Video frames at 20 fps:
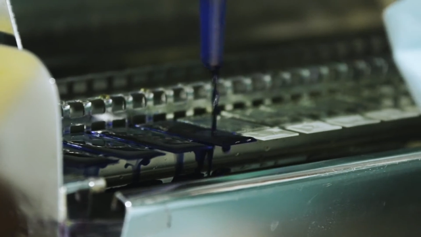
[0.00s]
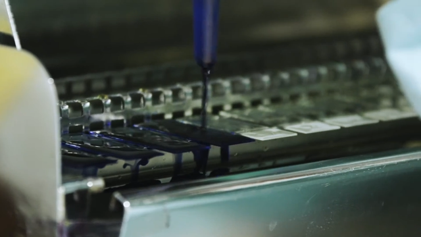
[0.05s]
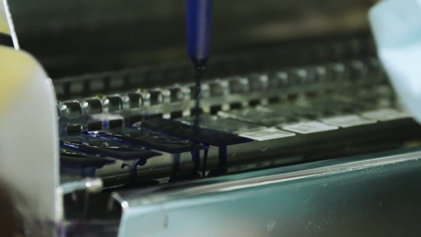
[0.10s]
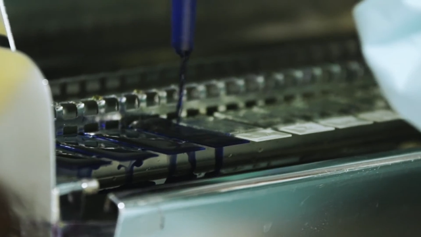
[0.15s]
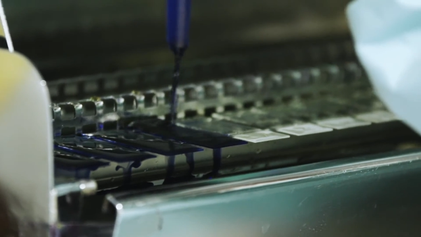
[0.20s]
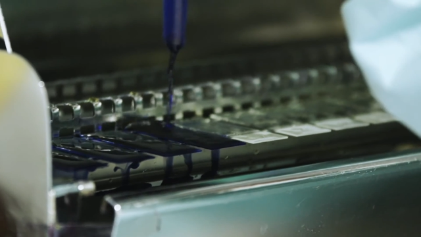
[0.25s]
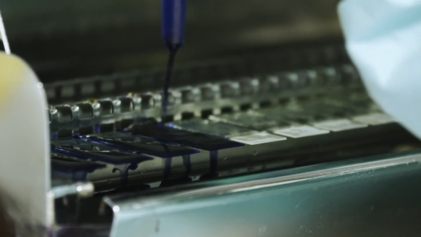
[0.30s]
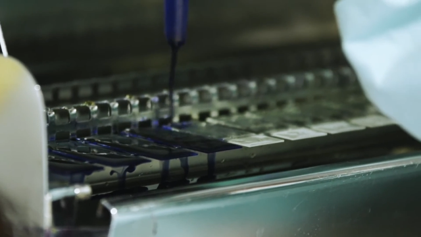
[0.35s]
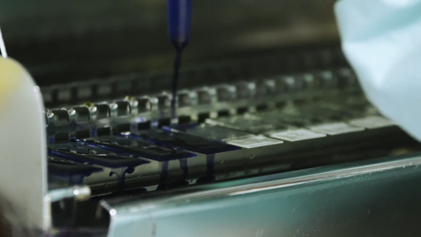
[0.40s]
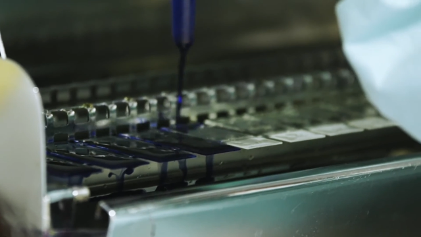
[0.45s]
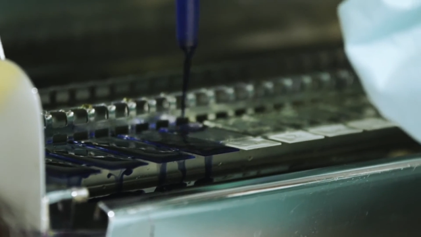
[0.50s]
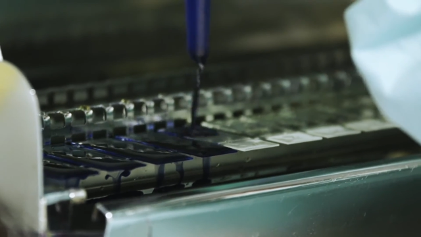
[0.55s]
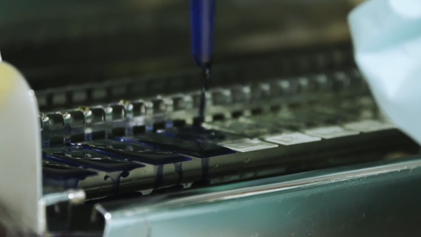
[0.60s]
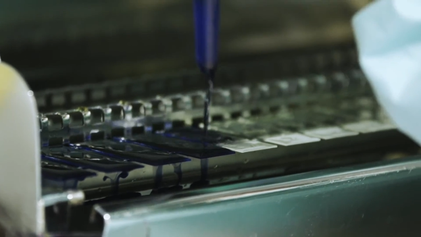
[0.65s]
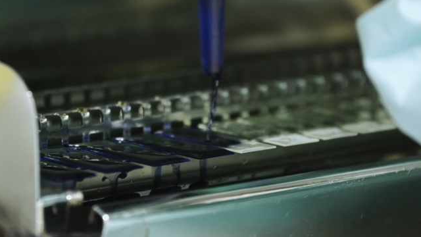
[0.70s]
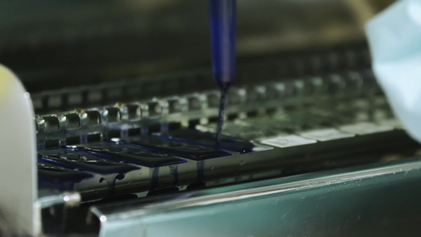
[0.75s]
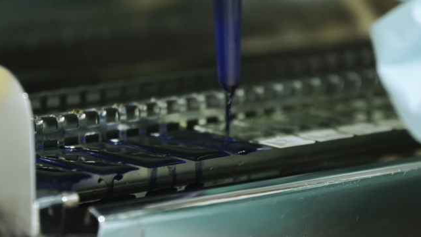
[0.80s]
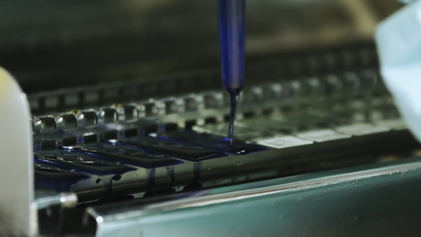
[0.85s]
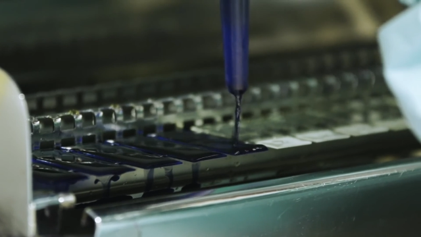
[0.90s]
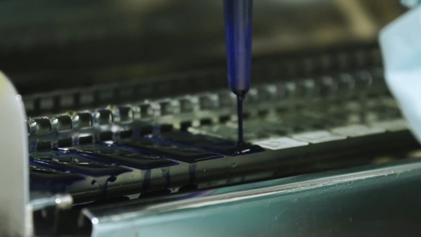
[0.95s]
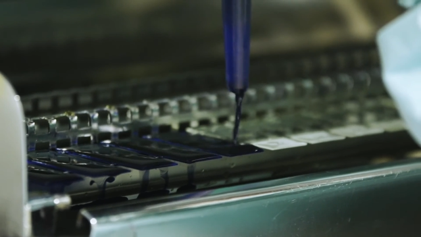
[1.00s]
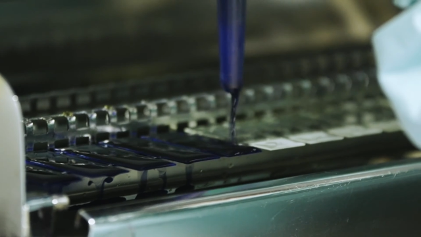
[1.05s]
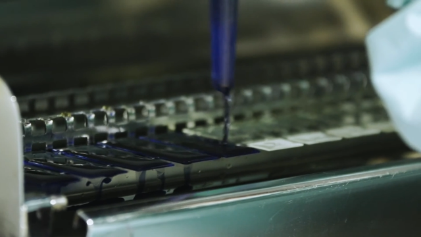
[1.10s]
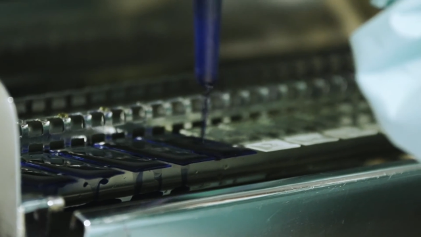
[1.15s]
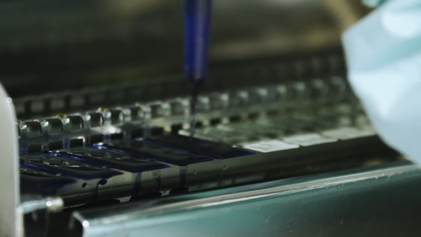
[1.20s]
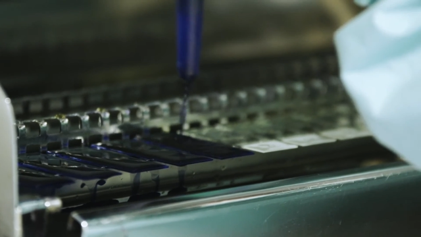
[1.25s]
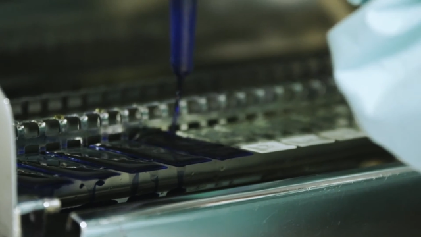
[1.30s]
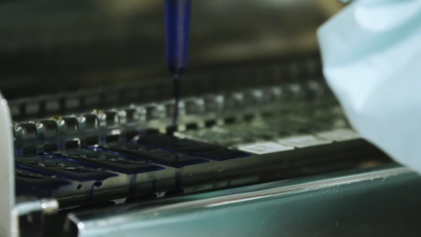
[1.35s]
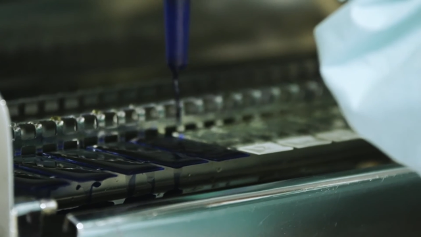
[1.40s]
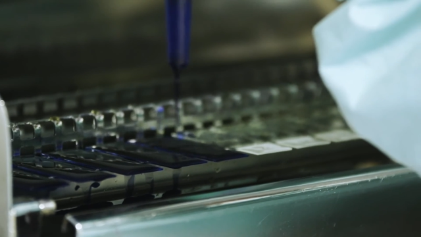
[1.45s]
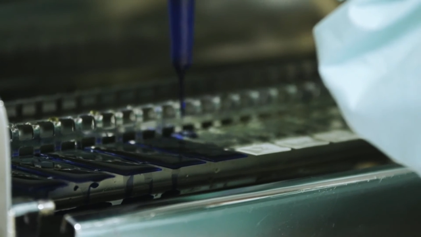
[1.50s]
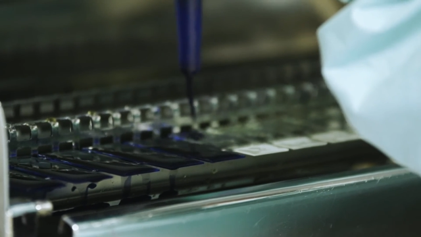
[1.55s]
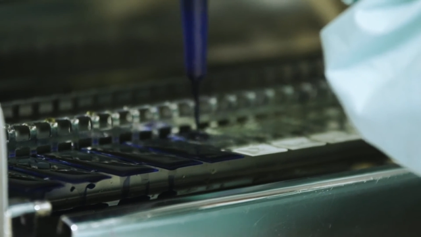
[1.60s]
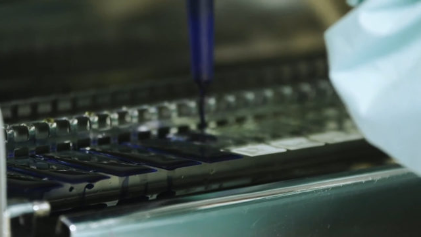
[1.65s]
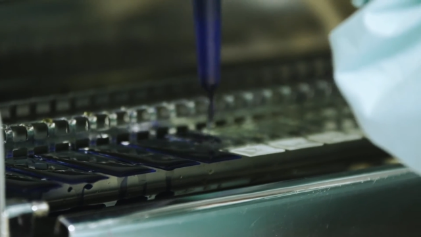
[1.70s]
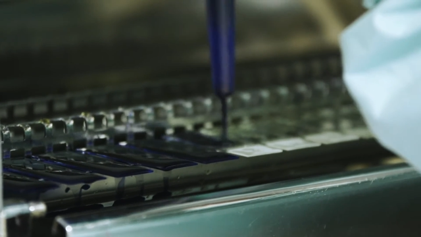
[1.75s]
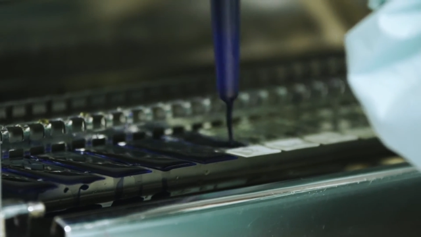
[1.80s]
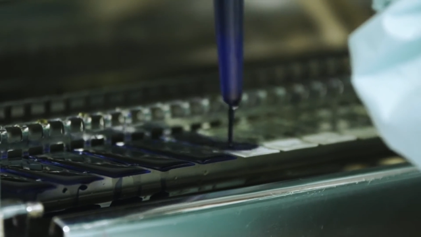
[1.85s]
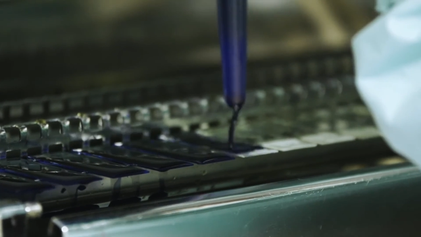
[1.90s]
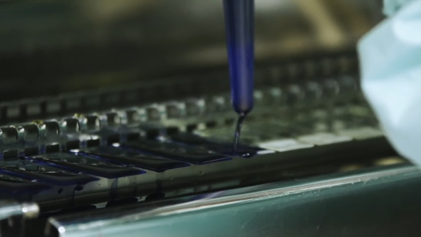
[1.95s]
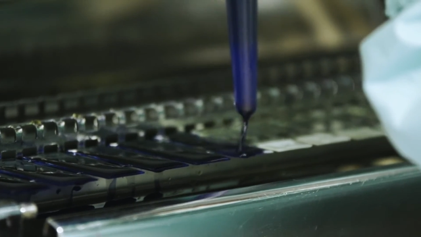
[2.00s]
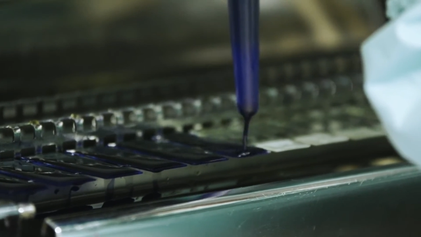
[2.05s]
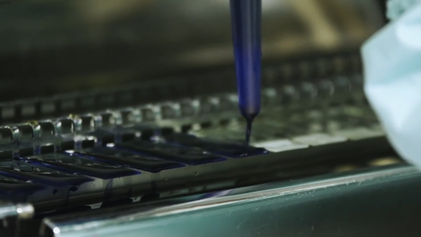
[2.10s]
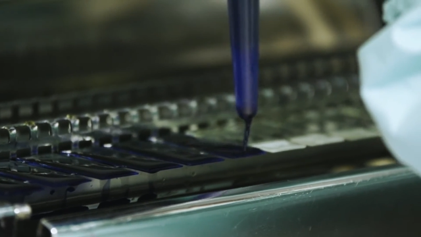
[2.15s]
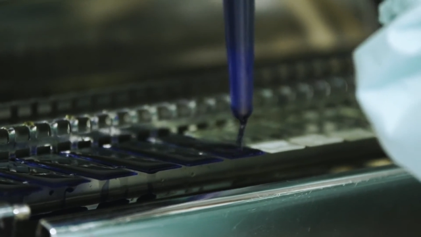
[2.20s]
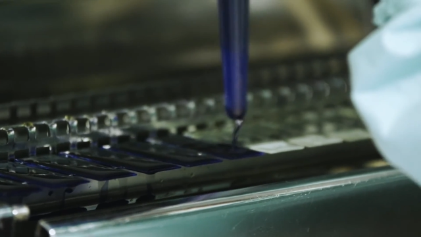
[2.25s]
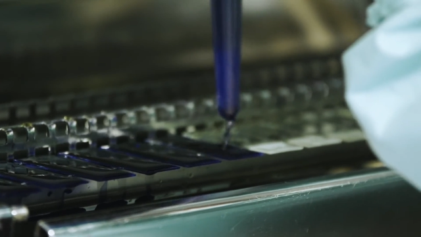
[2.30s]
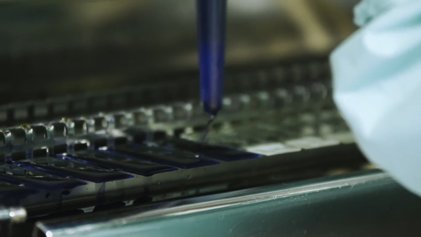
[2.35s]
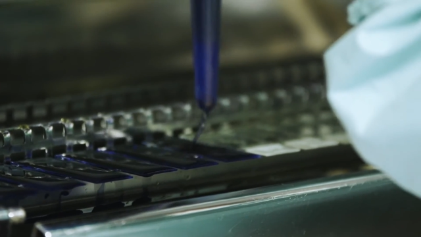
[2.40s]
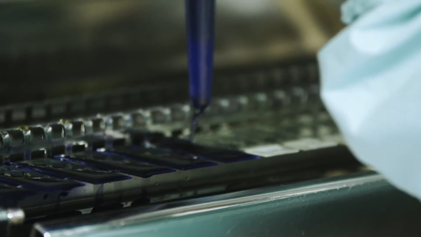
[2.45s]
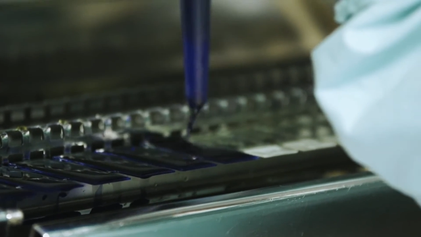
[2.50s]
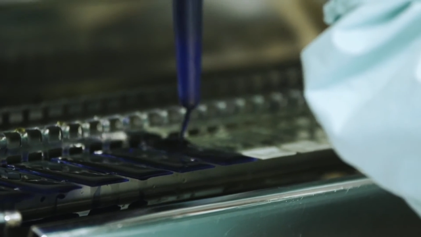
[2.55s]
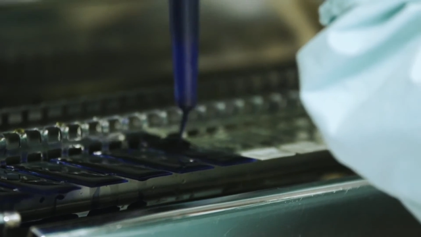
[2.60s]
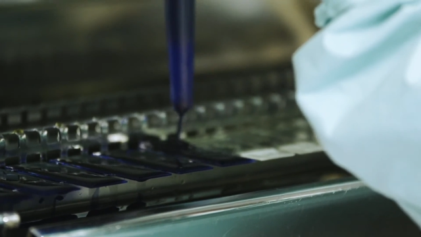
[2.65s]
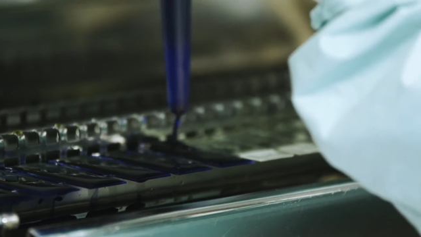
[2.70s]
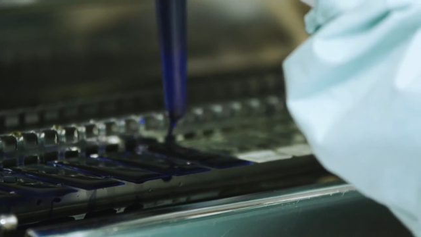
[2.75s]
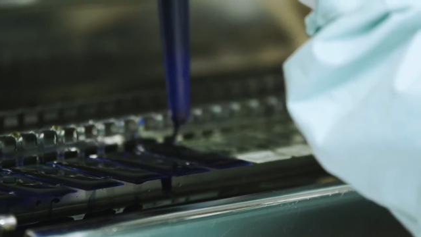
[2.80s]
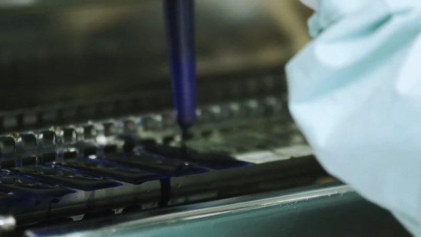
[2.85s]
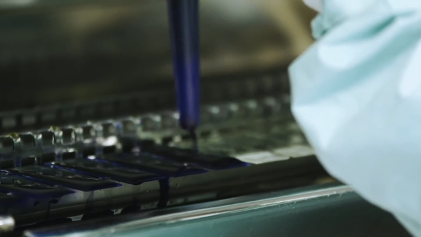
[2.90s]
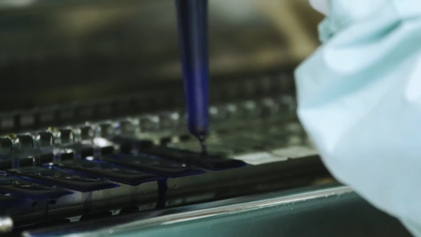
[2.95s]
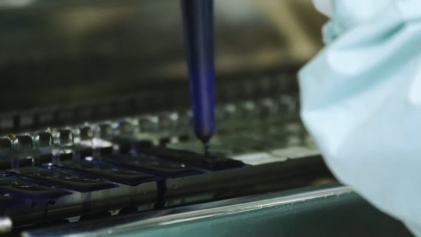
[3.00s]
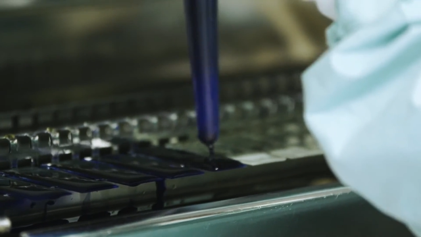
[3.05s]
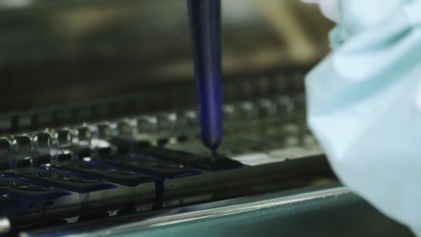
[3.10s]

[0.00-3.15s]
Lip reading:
(no speaker visible)